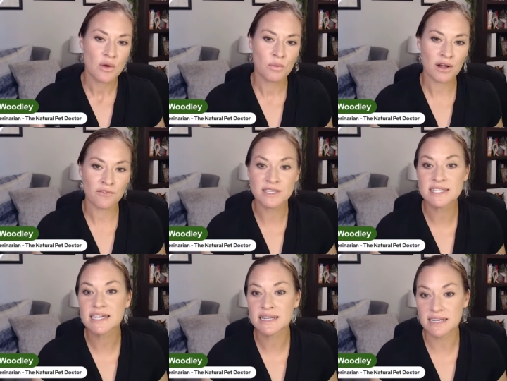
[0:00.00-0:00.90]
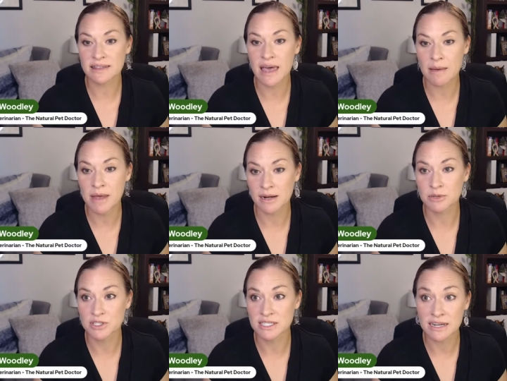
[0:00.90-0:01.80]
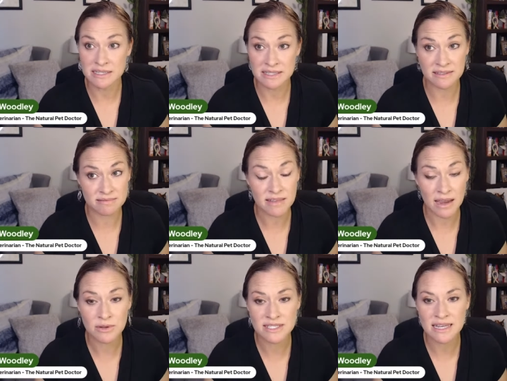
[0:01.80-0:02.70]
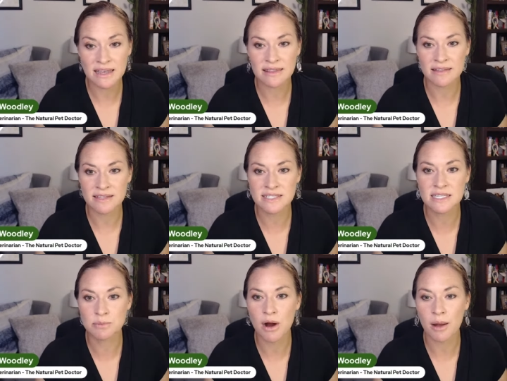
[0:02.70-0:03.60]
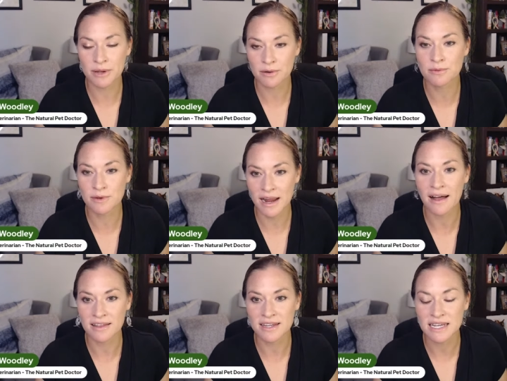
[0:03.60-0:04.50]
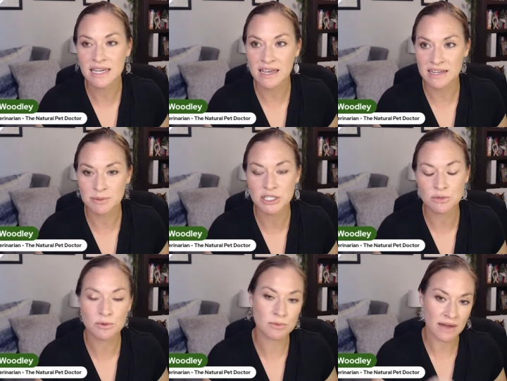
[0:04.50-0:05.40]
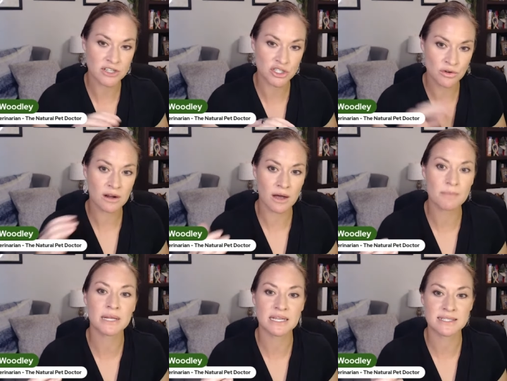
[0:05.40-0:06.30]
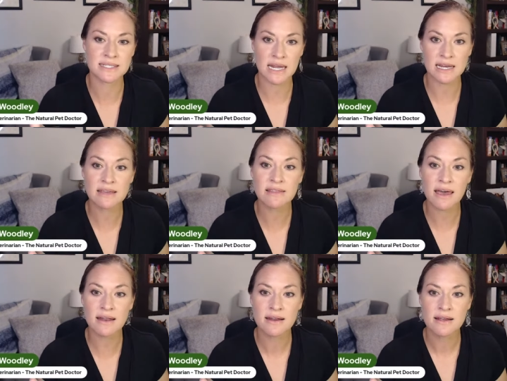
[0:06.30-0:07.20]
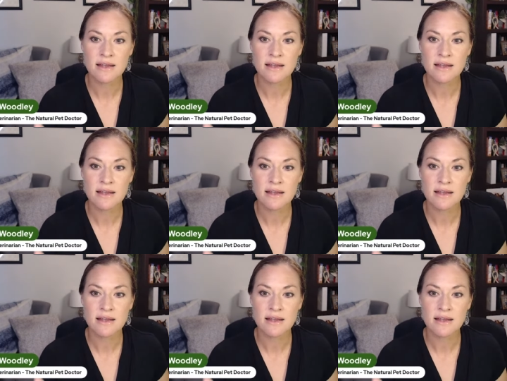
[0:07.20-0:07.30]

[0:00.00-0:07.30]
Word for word: Well, if we see it in lab animal studies, and I would say that this is probably a reality, especially when we have a drug company stating that,